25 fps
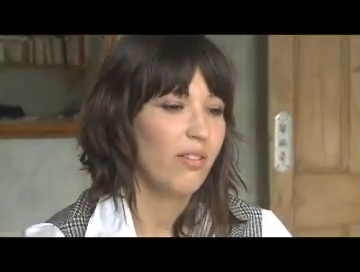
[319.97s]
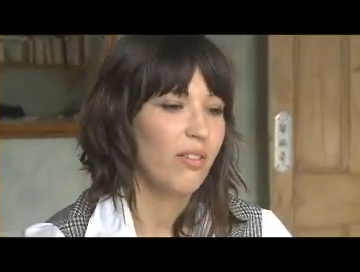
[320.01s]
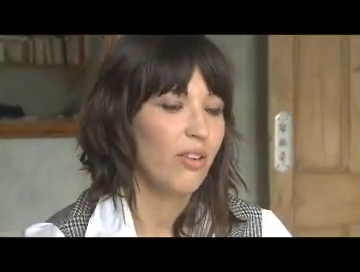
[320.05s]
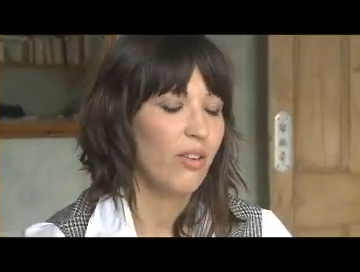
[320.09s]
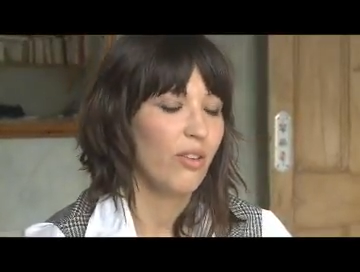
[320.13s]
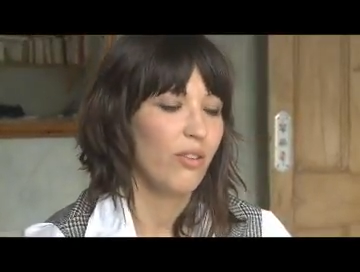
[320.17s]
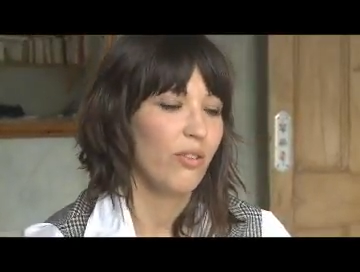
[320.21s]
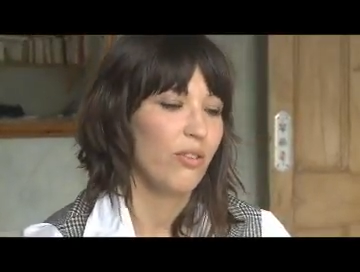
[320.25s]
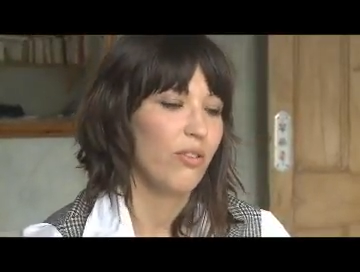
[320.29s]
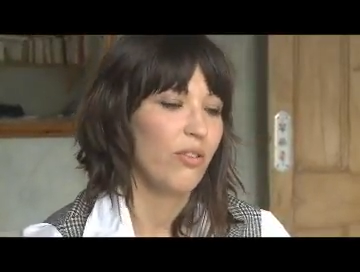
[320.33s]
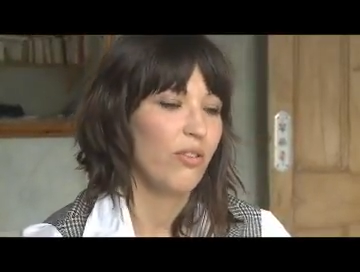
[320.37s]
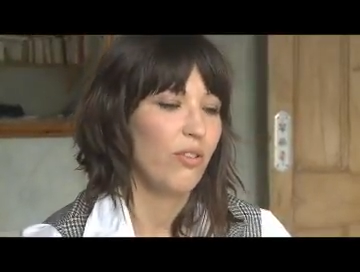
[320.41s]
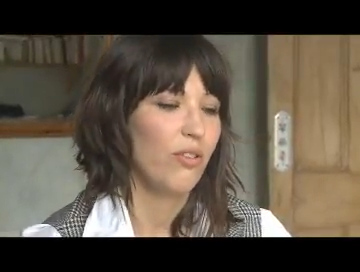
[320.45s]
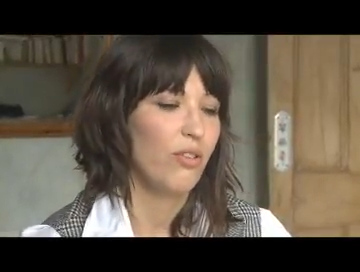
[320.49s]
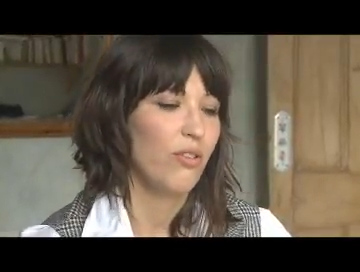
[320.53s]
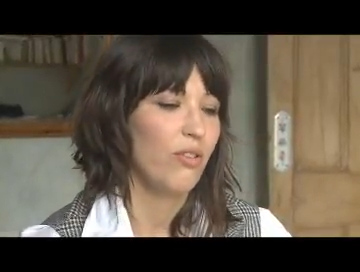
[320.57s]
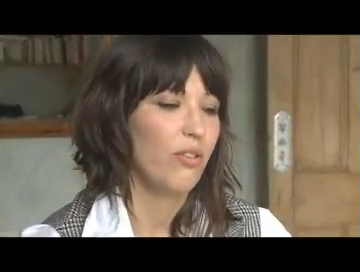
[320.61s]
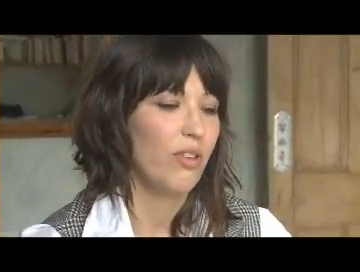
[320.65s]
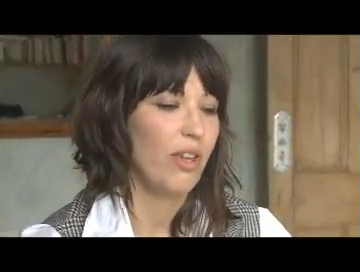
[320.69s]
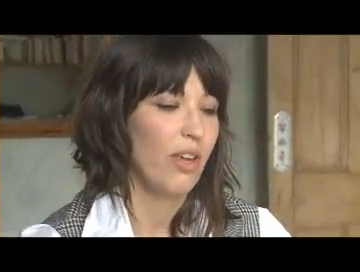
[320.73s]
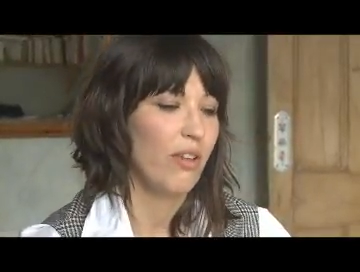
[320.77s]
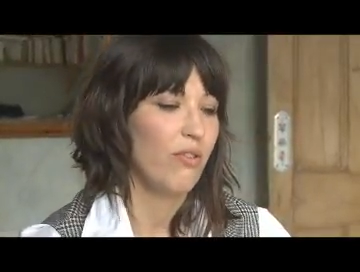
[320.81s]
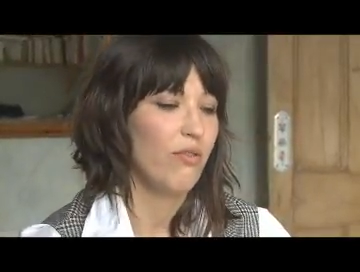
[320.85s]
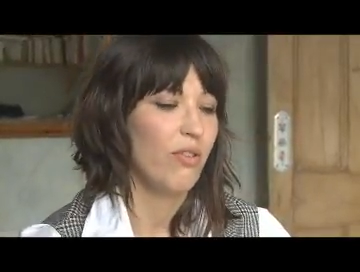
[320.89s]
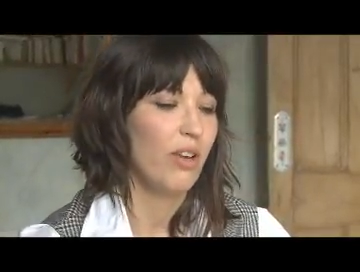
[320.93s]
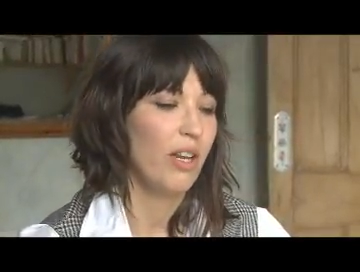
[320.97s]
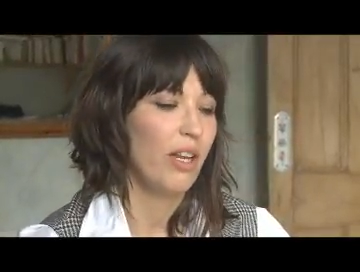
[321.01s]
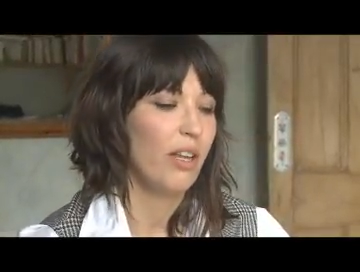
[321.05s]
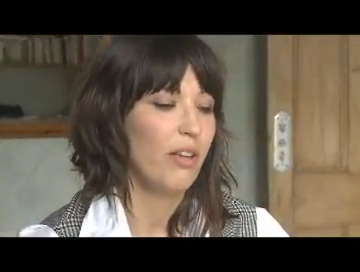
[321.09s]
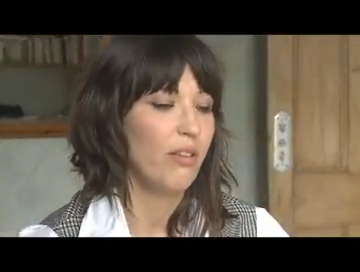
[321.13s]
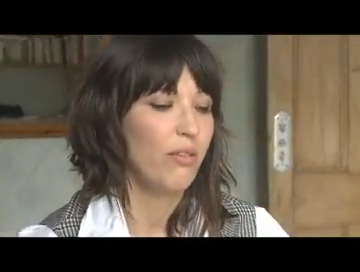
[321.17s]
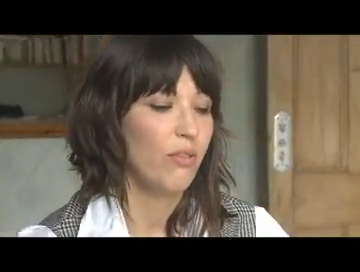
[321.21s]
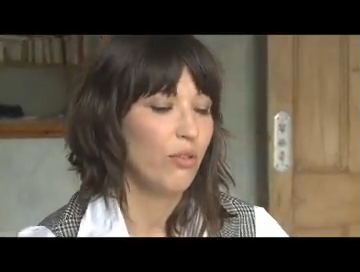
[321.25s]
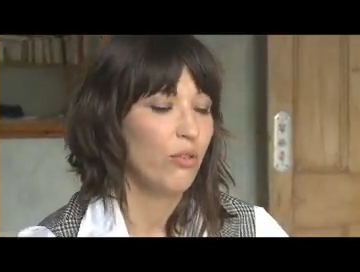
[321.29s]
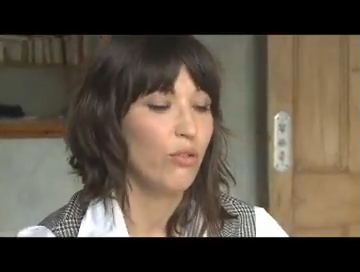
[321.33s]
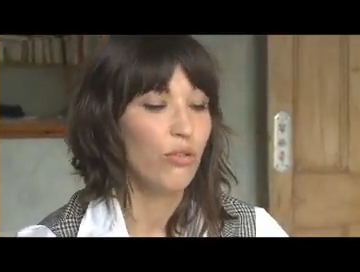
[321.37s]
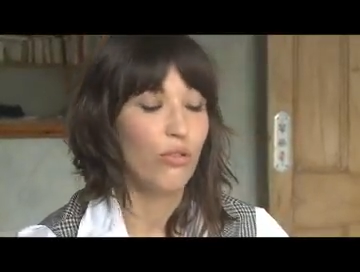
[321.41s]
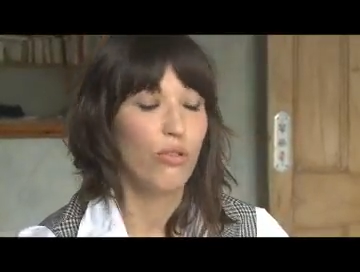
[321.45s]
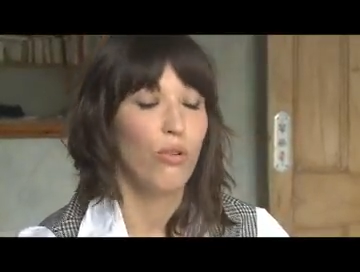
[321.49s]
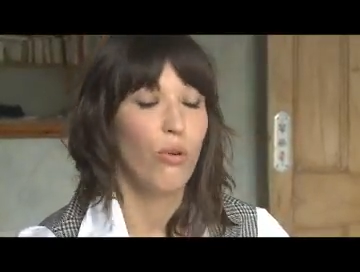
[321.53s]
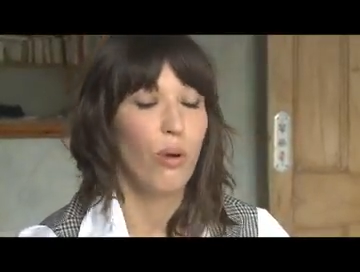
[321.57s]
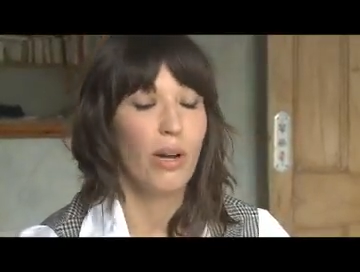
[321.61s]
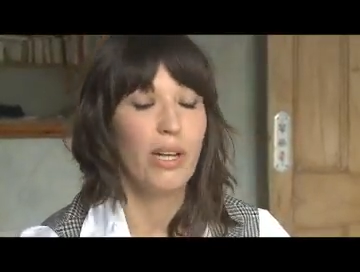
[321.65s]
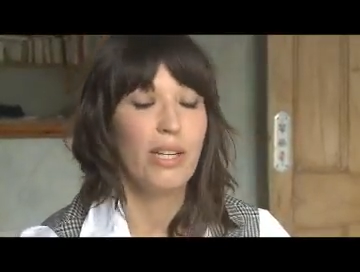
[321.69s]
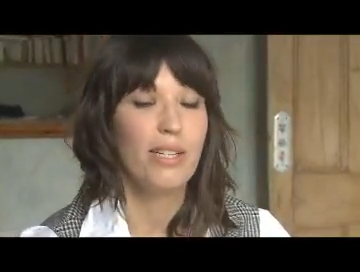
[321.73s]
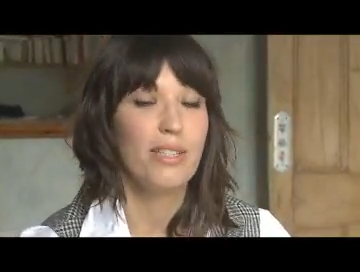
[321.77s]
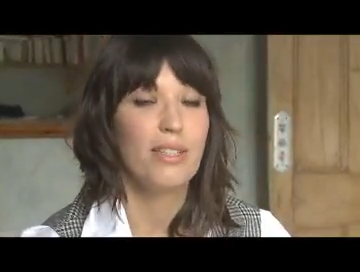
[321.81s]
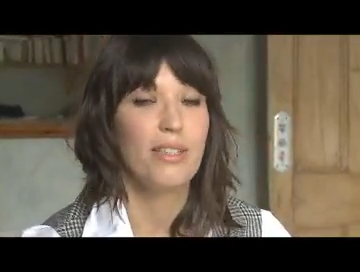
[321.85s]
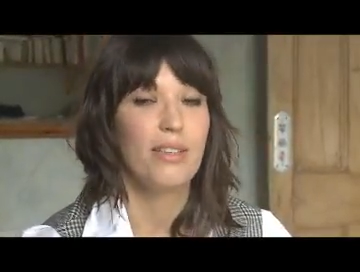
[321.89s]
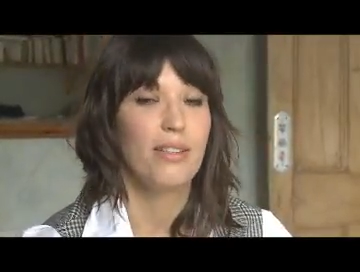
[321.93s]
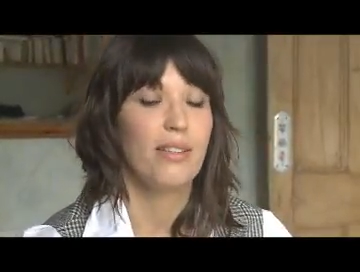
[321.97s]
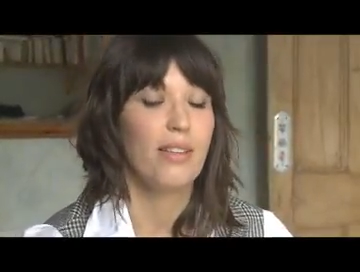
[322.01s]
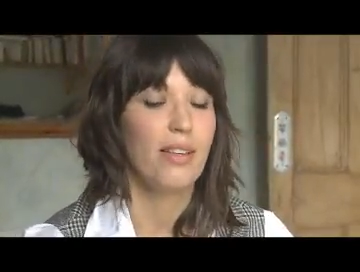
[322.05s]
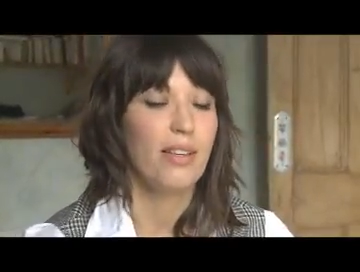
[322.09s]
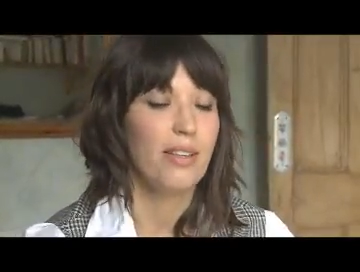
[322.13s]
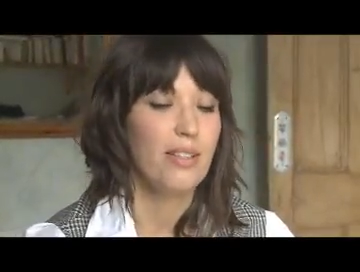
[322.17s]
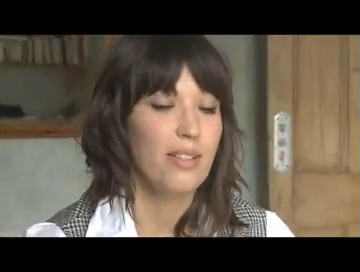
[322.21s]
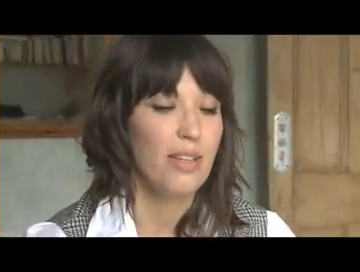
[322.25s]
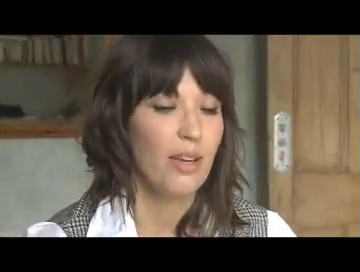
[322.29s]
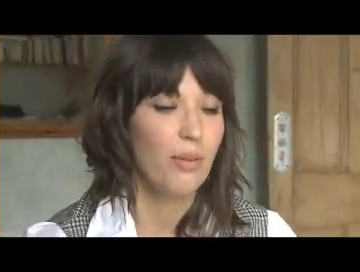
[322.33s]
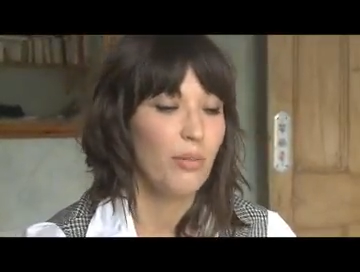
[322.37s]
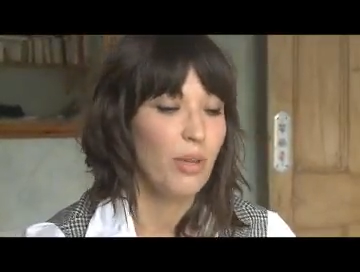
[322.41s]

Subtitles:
you know, you get really good quality things.